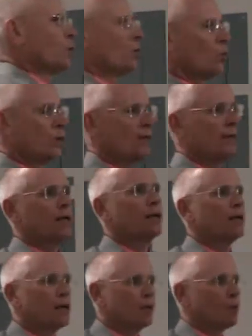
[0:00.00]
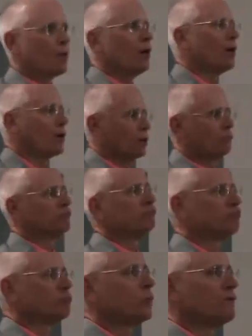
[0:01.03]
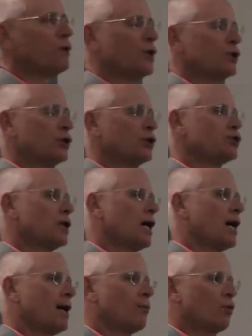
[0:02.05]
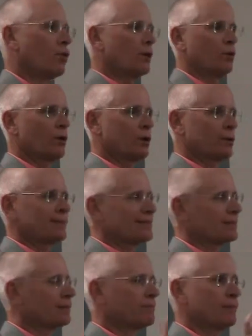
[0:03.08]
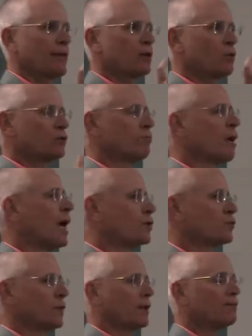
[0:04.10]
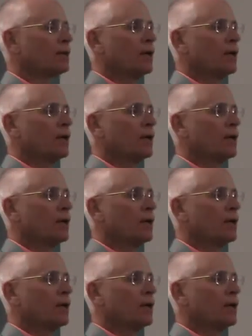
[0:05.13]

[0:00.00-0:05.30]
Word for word: we, uh, we've done a good job, worked, this is a Pandora's box, really.